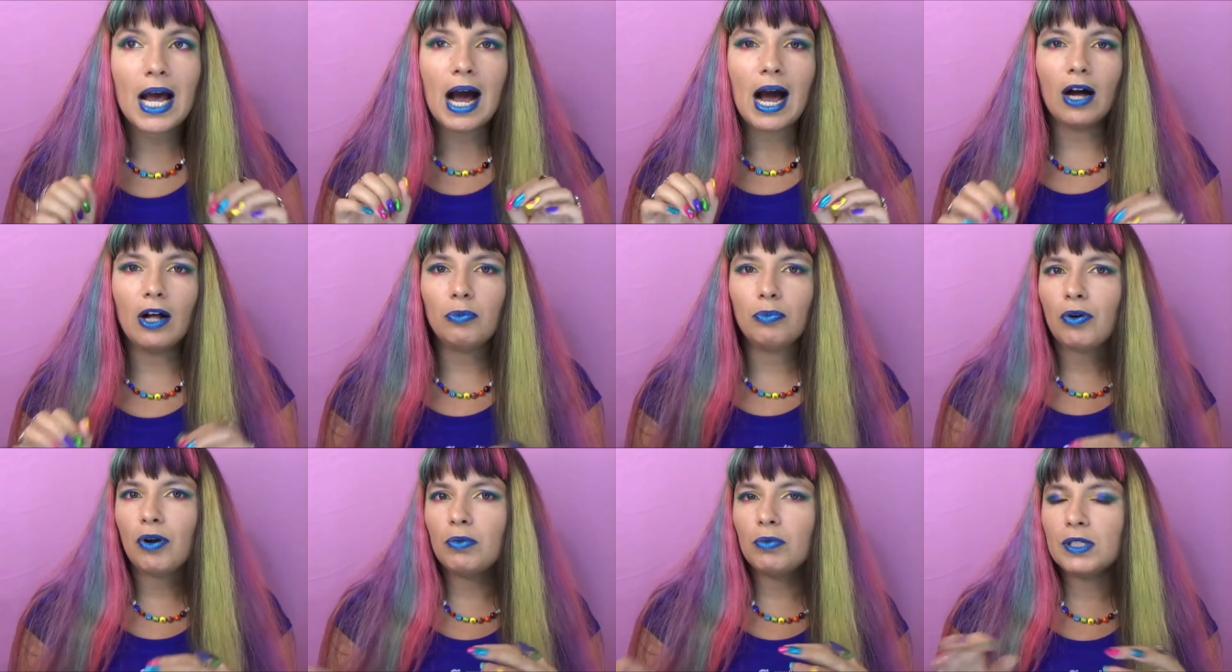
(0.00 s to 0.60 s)

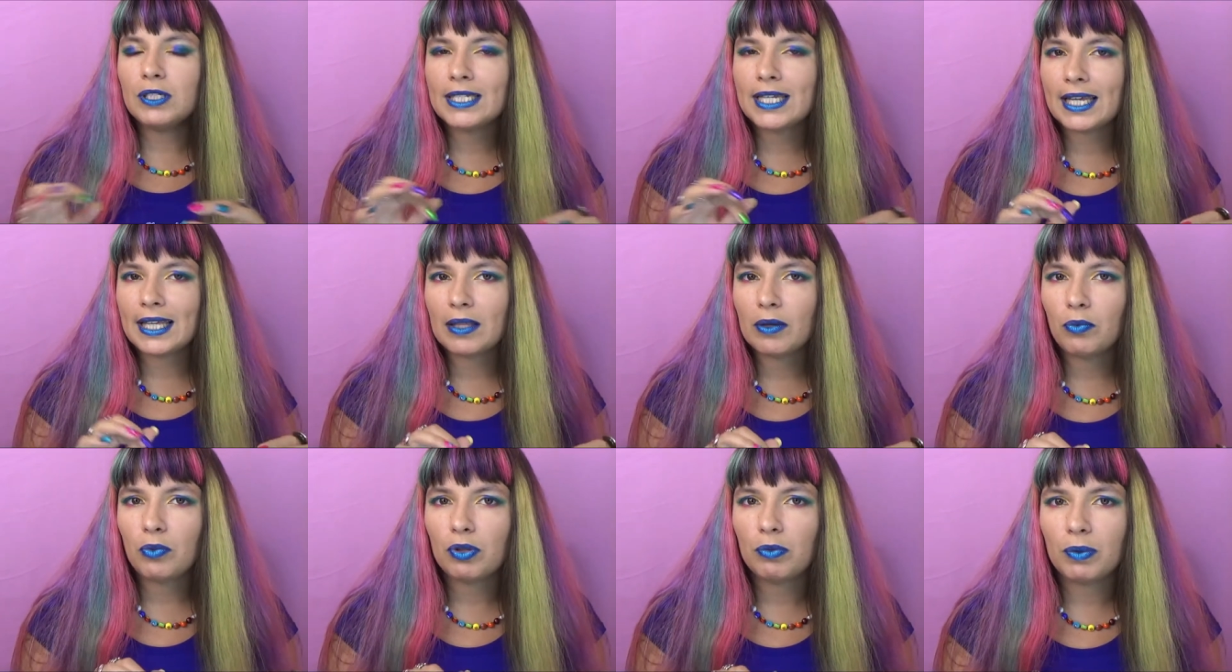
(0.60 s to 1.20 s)
I'll probably take
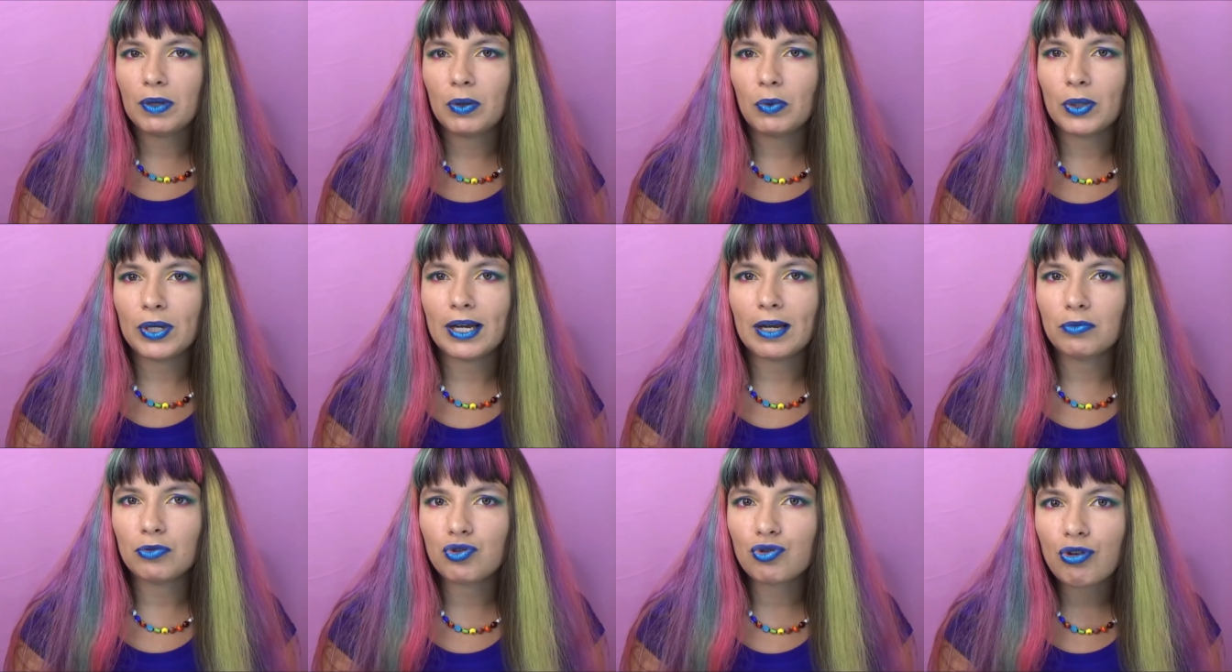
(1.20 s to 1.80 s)
them with me when
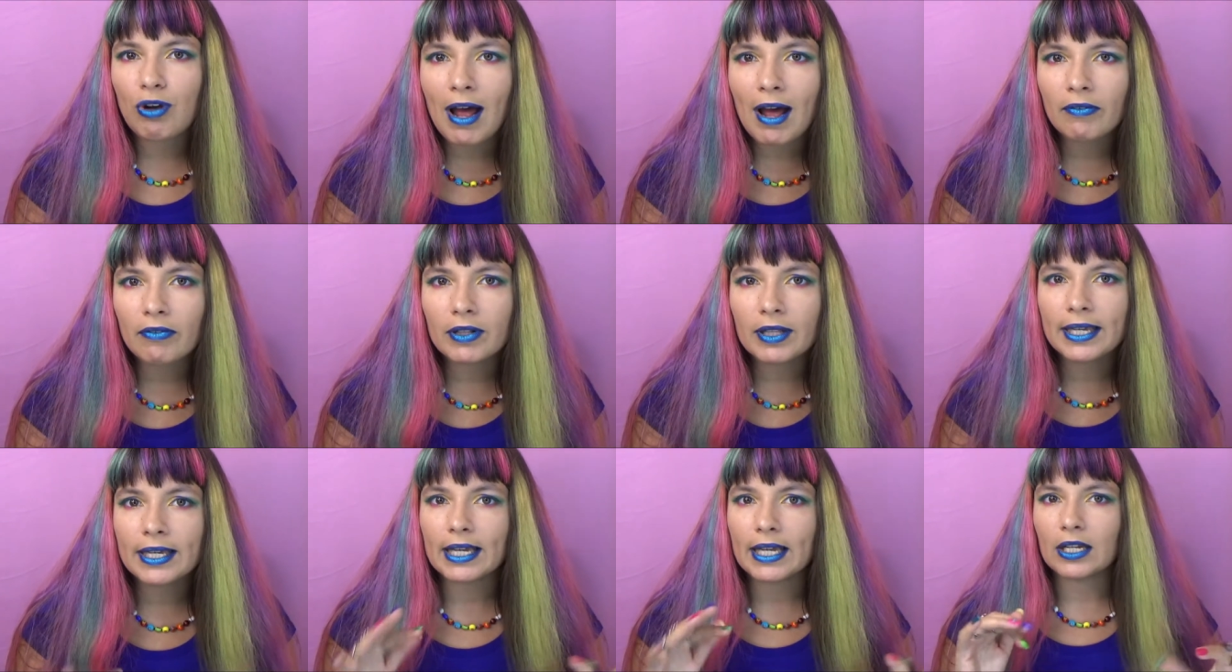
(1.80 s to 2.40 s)
I'm
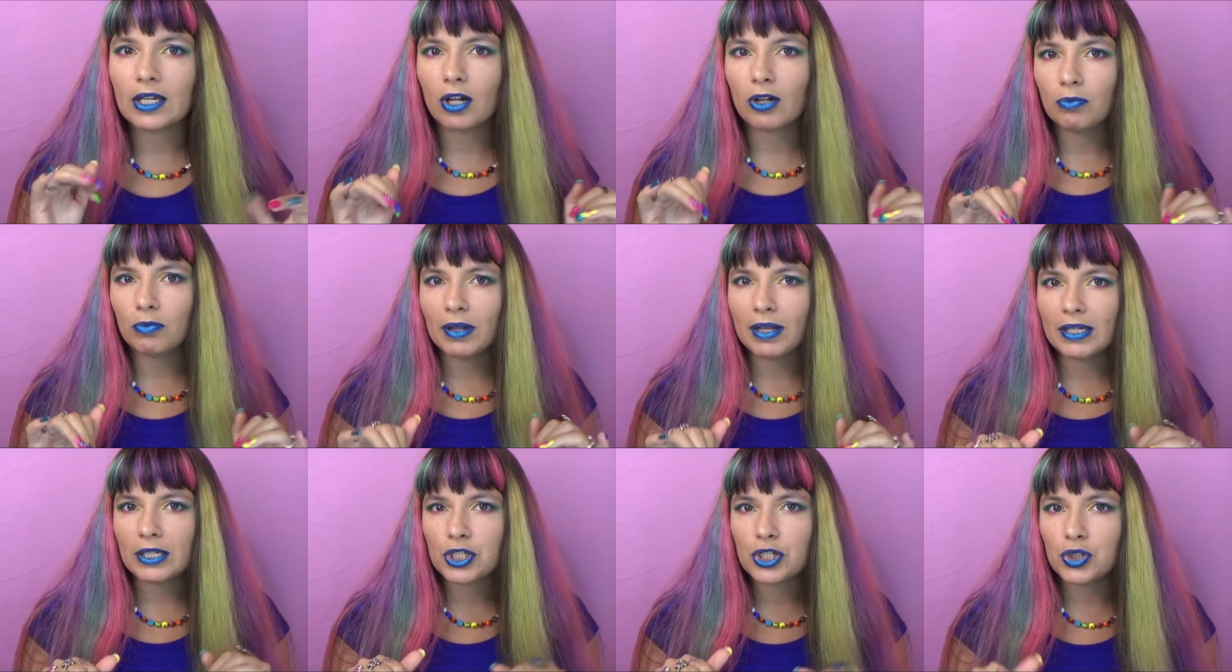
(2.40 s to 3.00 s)
traveling and not
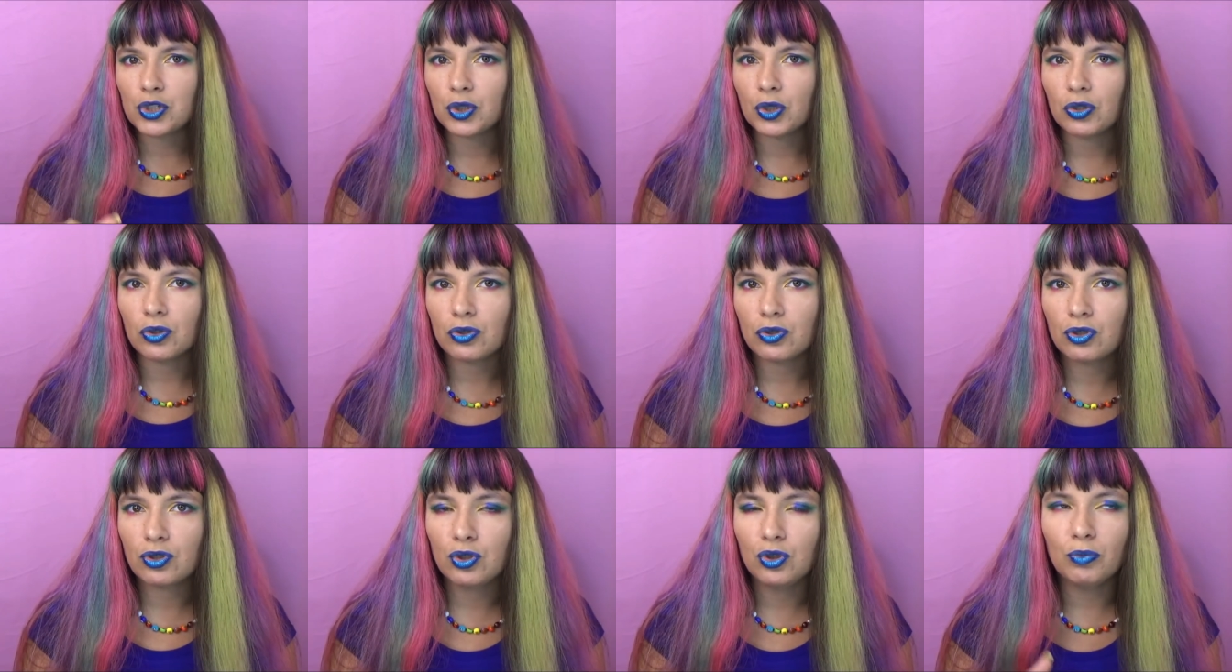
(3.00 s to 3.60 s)
planning to
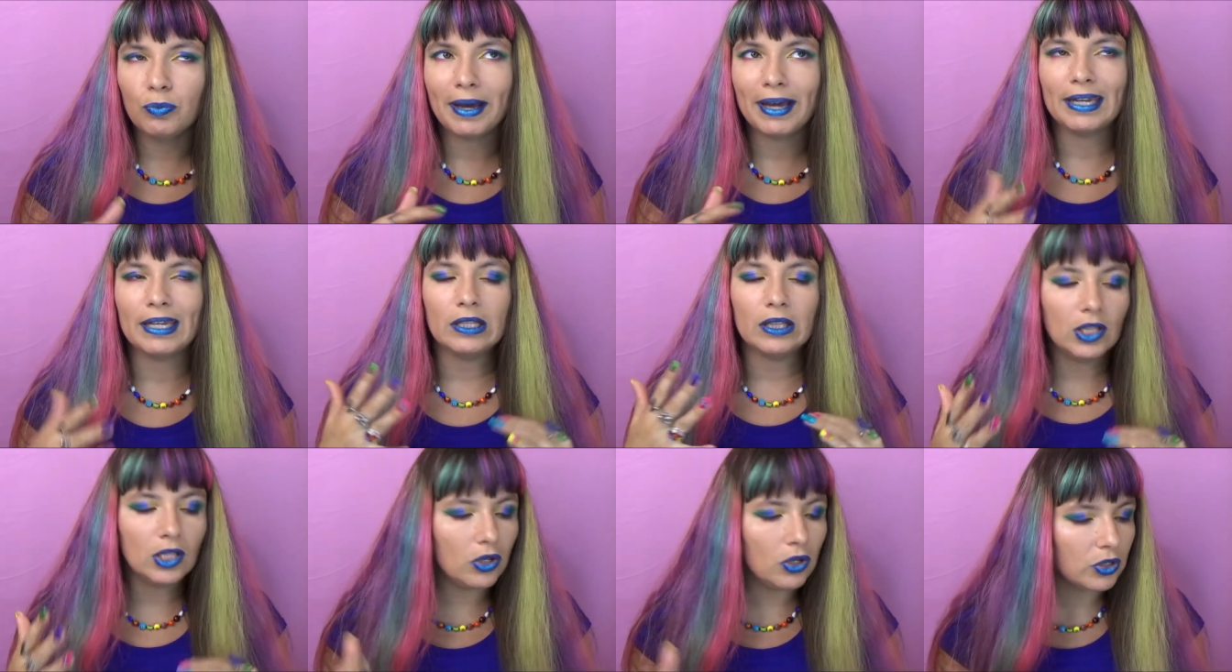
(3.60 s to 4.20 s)
do too many
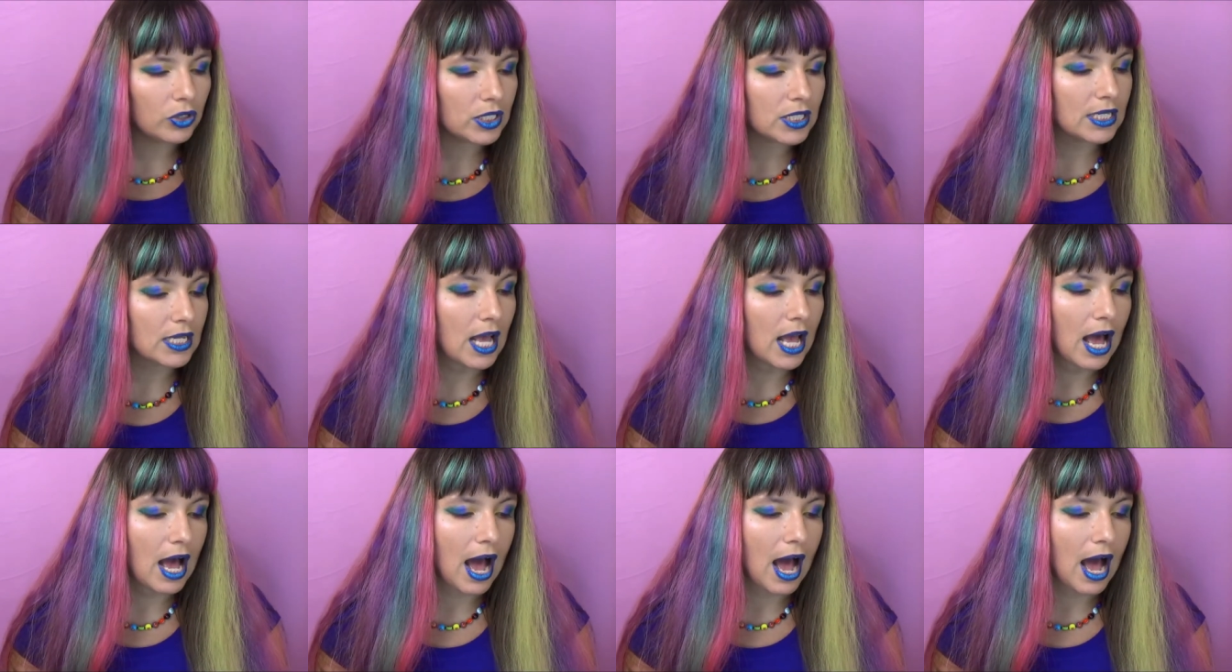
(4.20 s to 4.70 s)
looks.